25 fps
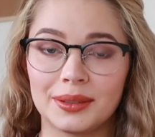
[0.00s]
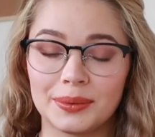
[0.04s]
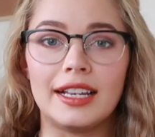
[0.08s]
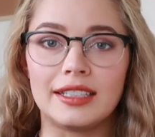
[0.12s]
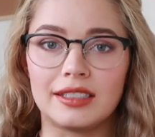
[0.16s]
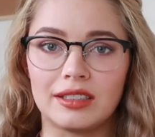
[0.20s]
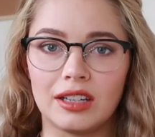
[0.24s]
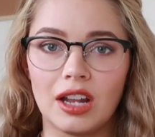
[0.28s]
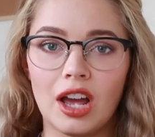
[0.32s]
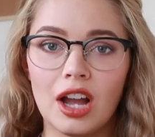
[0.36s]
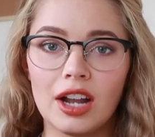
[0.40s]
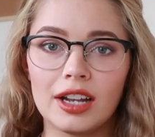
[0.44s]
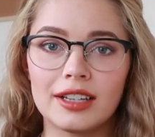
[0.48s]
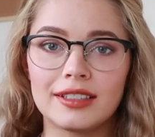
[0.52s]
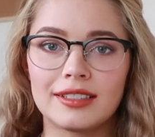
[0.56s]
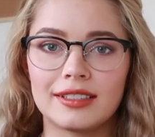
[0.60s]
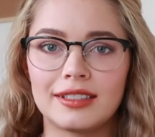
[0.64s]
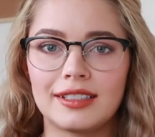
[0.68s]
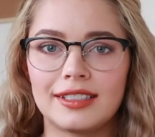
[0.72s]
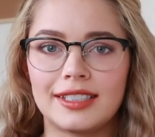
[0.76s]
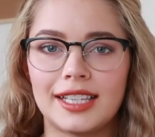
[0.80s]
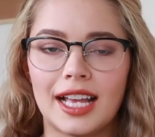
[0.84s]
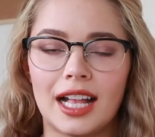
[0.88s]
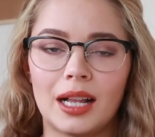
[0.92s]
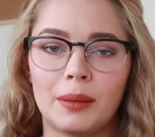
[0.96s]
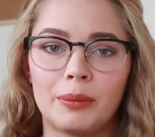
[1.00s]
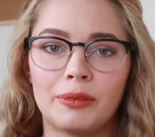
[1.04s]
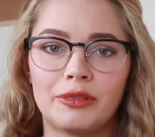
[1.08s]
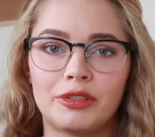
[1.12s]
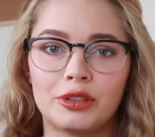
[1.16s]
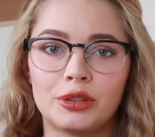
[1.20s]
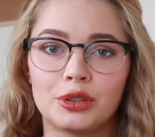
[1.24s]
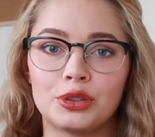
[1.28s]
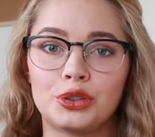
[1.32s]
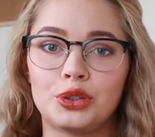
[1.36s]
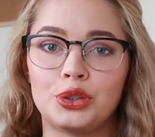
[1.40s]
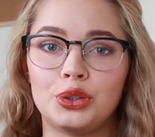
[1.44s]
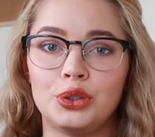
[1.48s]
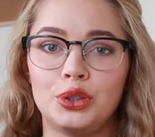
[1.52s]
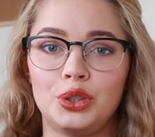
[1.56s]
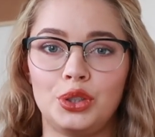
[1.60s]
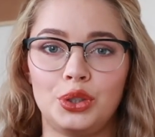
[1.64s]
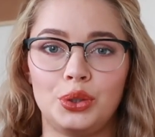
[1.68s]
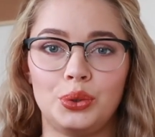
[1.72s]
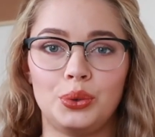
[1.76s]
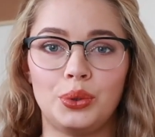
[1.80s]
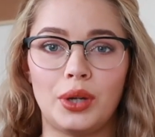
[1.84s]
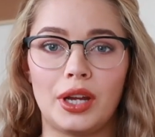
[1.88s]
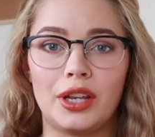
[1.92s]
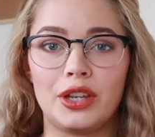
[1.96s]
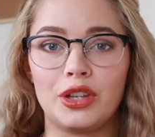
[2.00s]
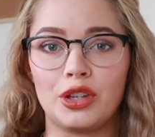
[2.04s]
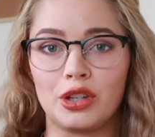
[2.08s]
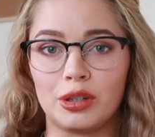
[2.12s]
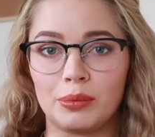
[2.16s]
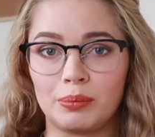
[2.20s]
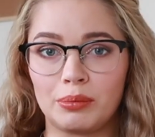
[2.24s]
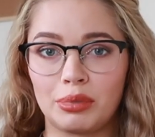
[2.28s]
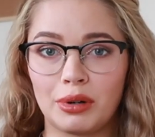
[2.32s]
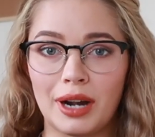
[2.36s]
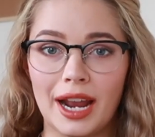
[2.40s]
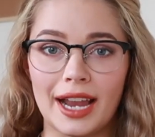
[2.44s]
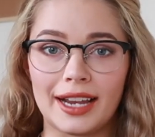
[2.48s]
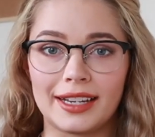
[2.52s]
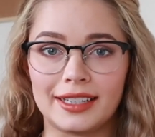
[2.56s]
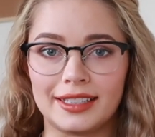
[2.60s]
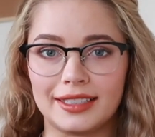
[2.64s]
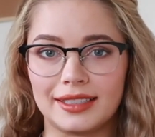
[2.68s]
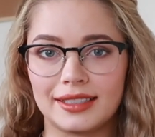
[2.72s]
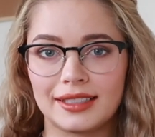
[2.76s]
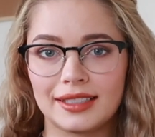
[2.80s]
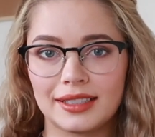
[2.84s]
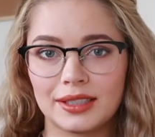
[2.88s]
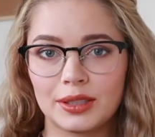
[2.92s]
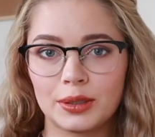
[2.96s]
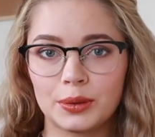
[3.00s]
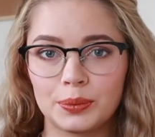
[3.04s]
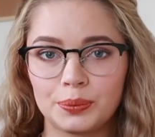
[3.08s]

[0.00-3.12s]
as long as it is helpful to you and your practice.